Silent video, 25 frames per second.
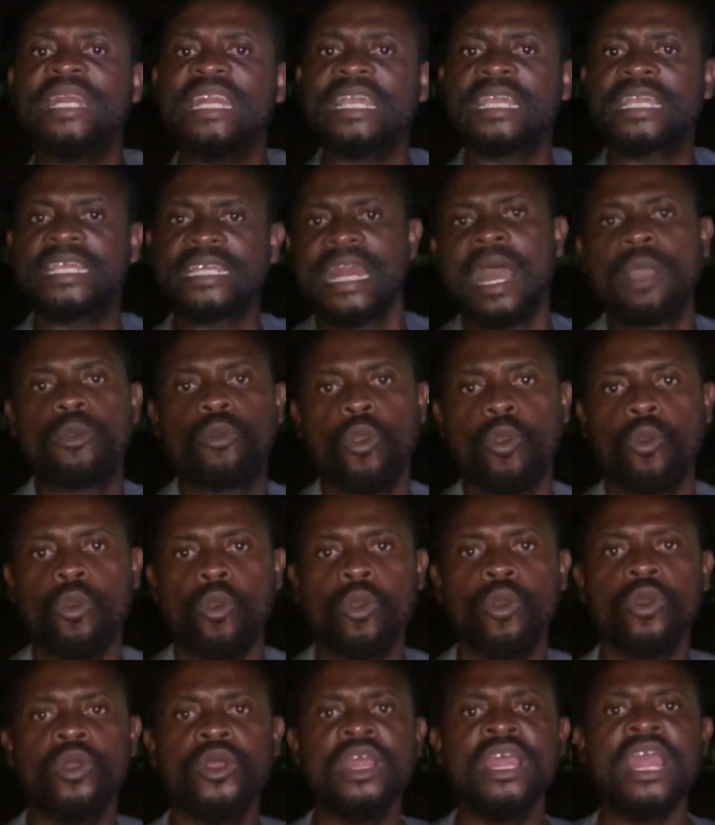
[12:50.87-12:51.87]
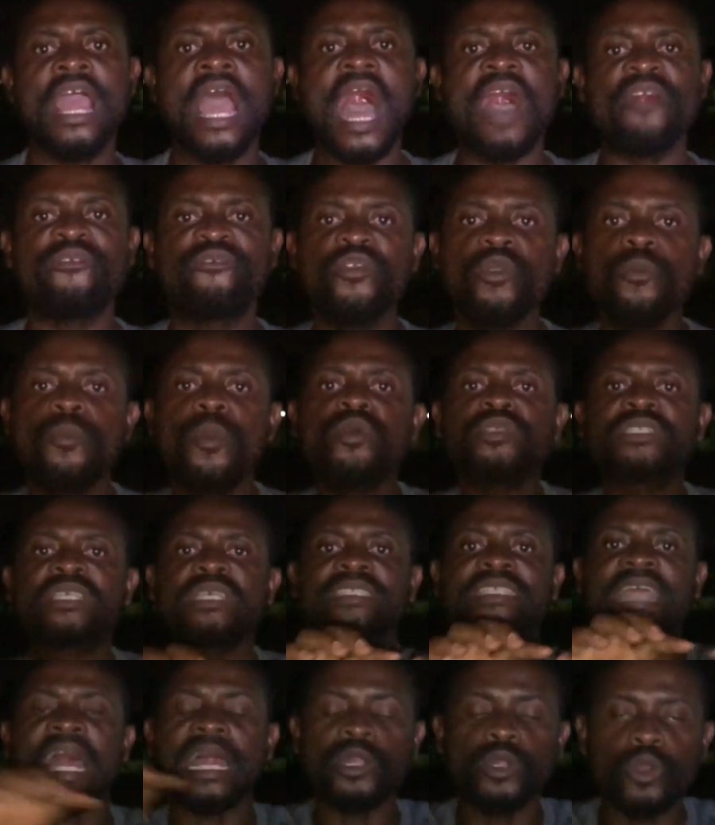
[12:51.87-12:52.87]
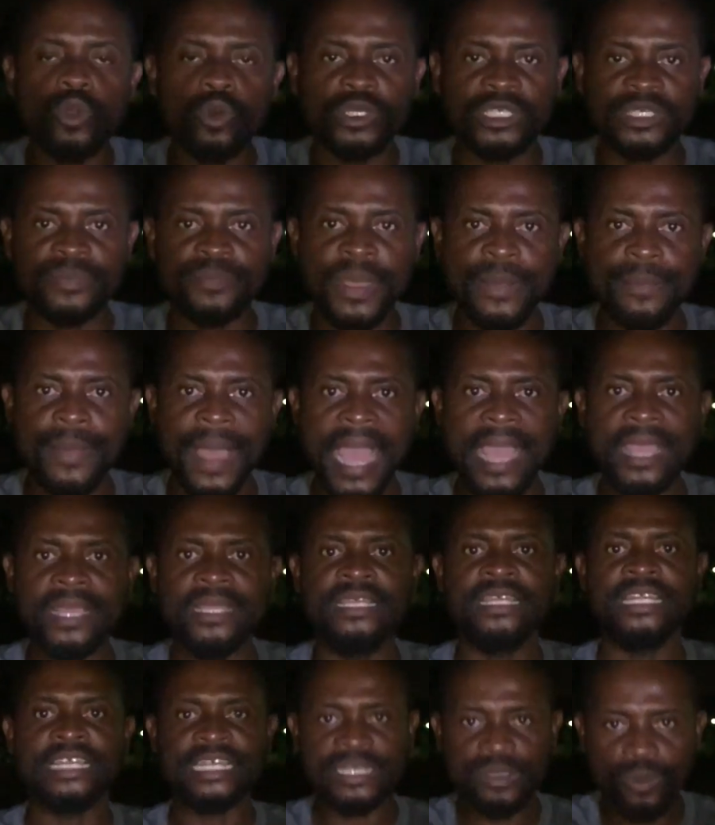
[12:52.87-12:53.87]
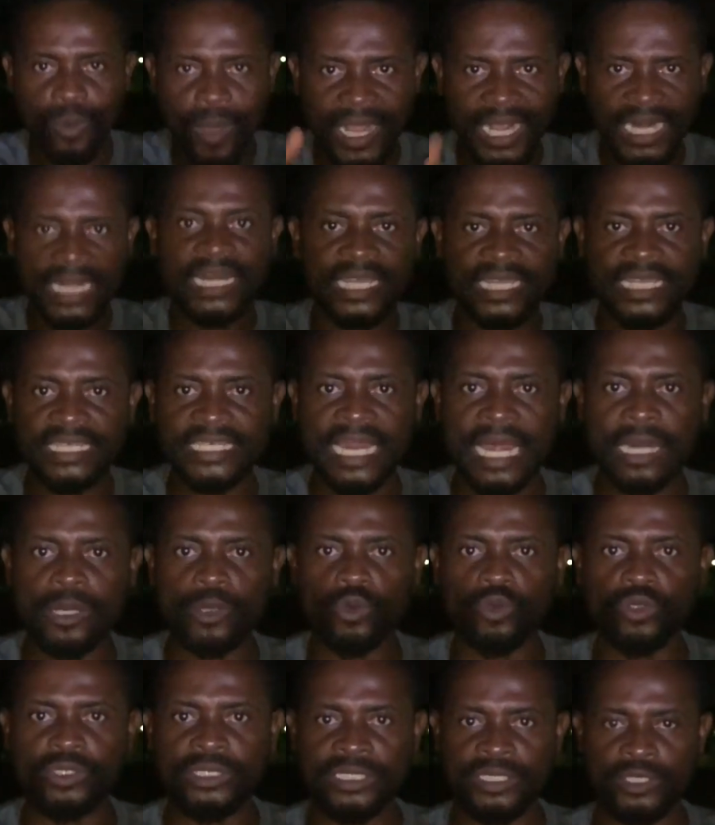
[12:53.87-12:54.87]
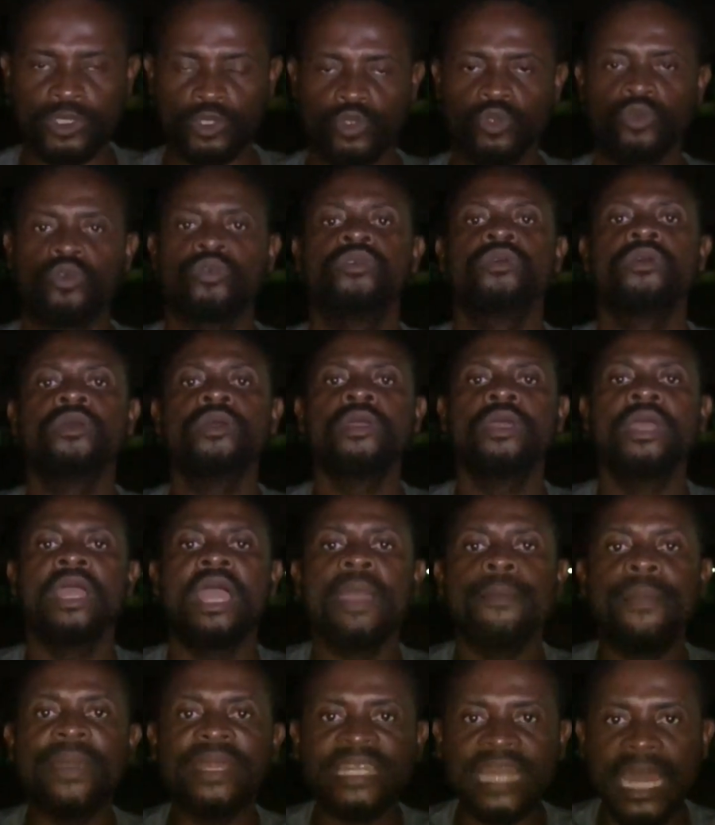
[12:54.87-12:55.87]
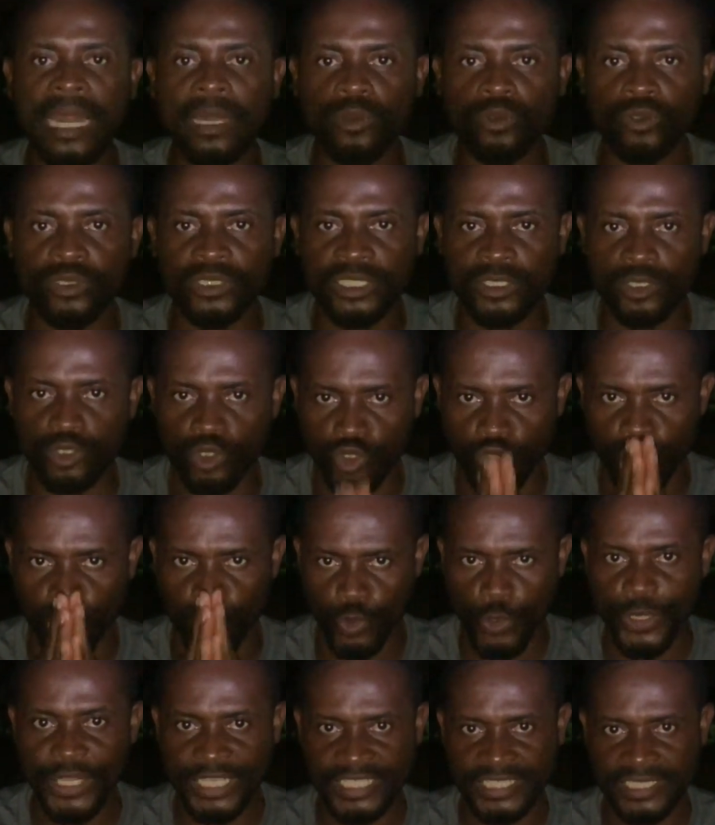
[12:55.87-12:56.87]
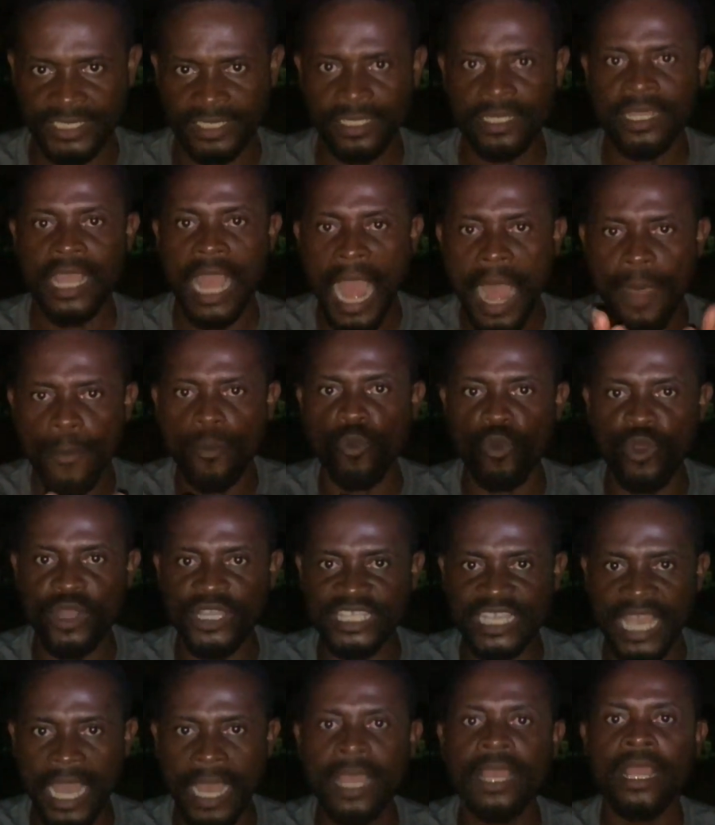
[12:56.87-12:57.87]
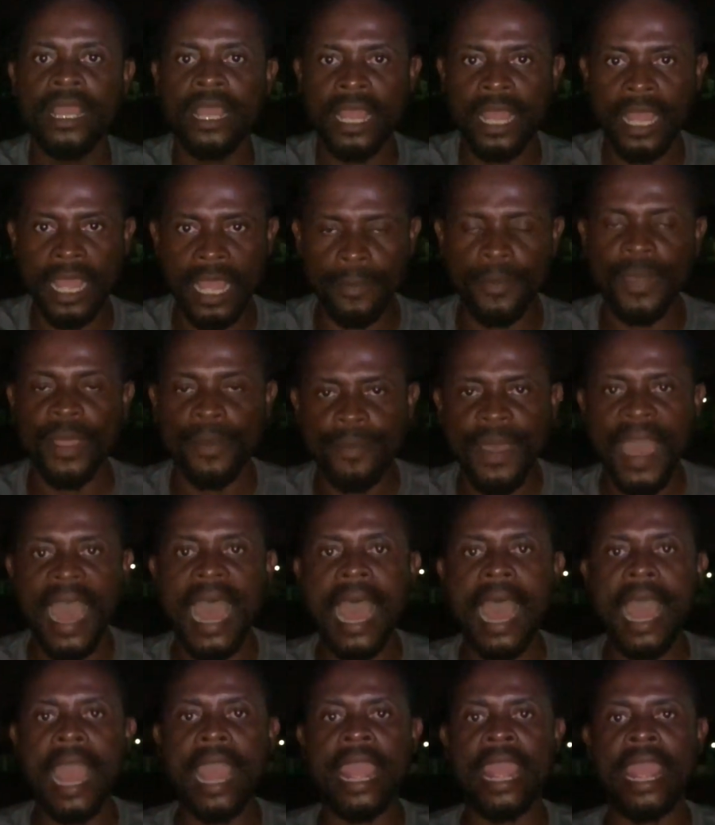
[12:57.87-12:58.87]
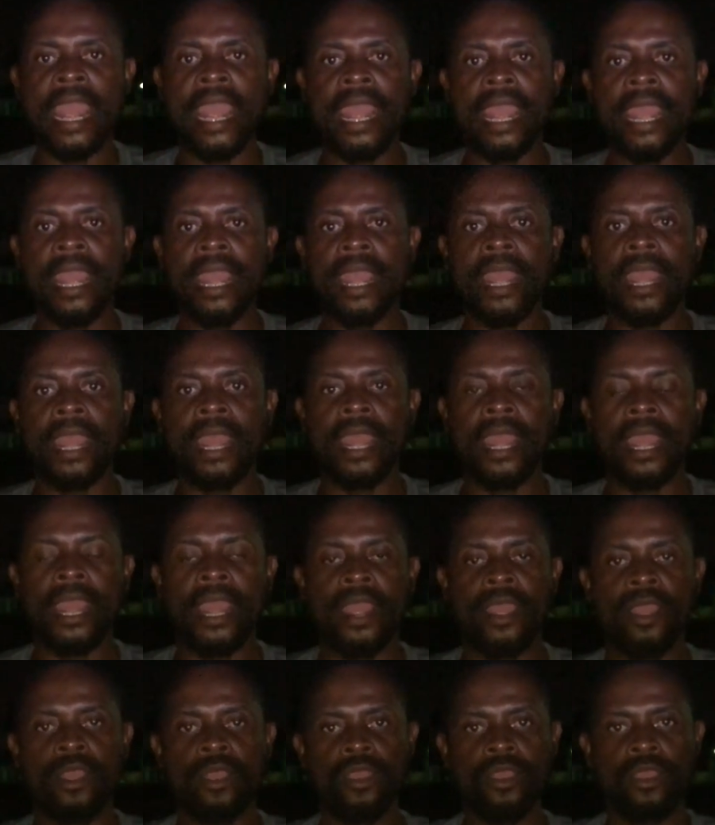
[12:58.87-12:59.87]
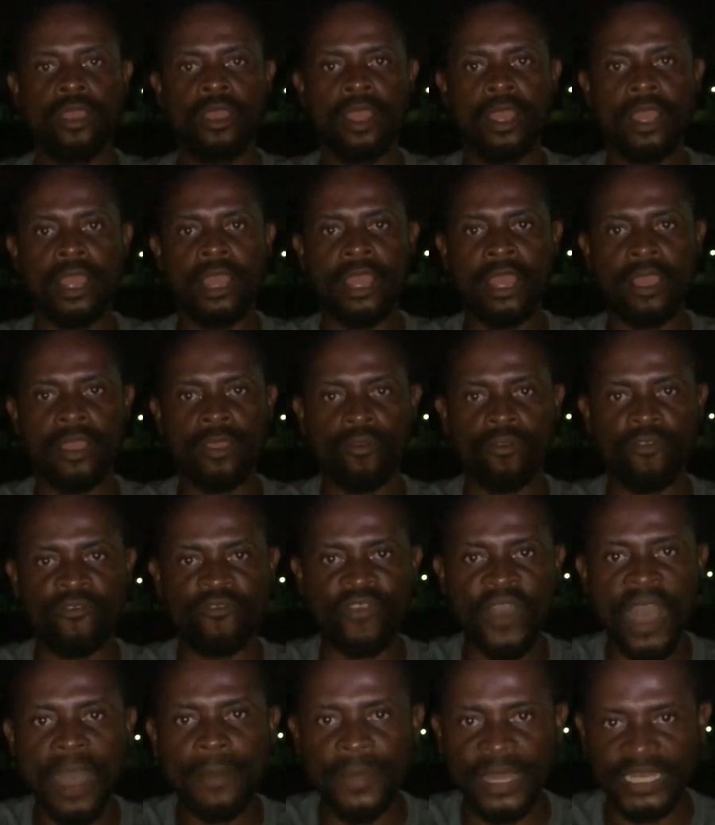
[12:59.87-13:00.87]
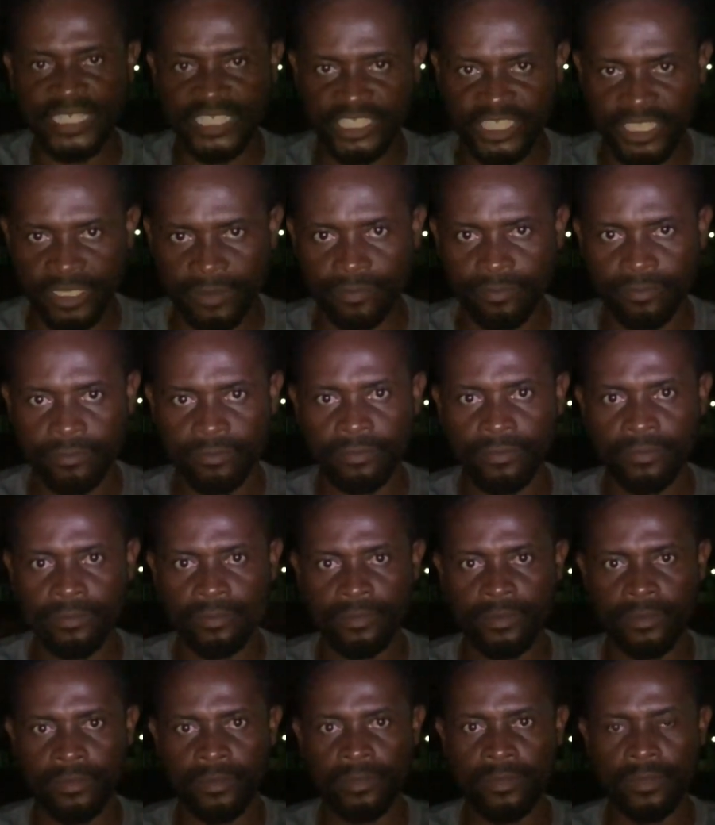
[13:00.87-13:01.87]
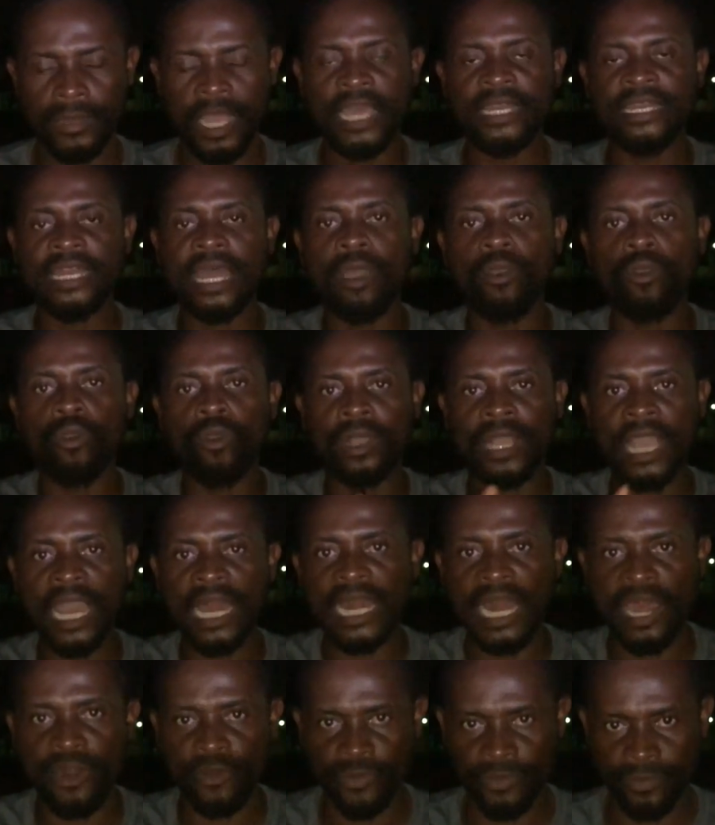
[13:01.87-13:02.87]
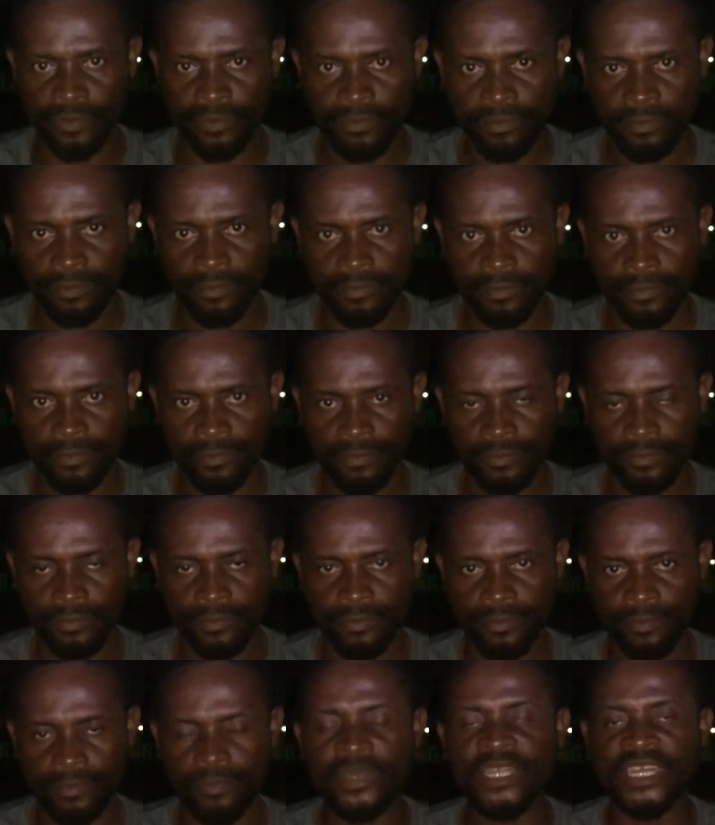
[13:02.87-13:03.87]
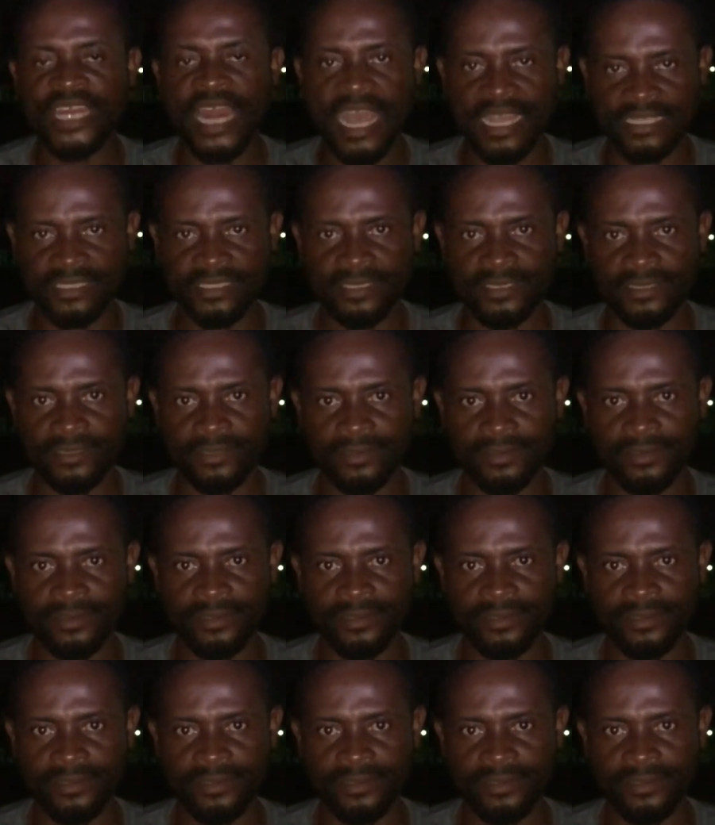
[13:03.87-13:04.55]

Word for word: link na ko afi obo say download beba no wa click download no so e be download ni straight am wenya e be ba eh eh o farm manager mu ana o gallery me dasi